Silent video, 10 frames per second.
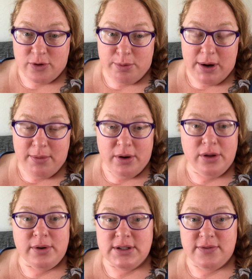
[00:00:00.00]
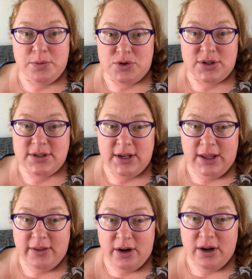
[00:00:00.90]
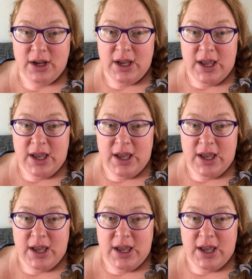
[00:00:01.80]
for primarily. The rest of it was just sitting there.